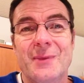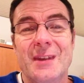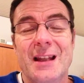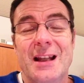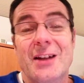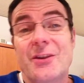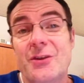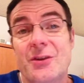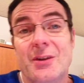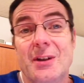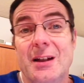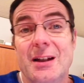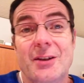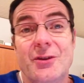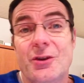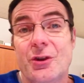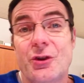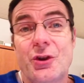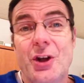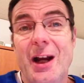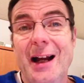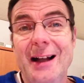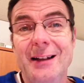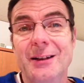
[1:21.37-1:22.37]
It's, it's a
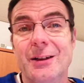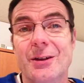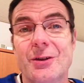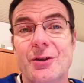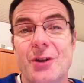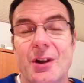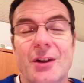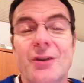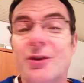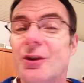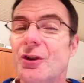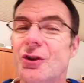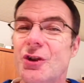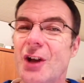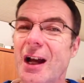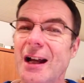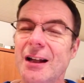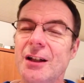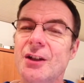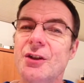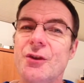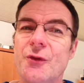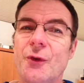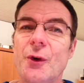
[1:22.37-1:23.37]
challenge. It's a
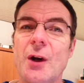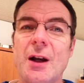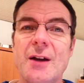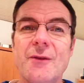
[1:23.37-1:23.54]
challenge for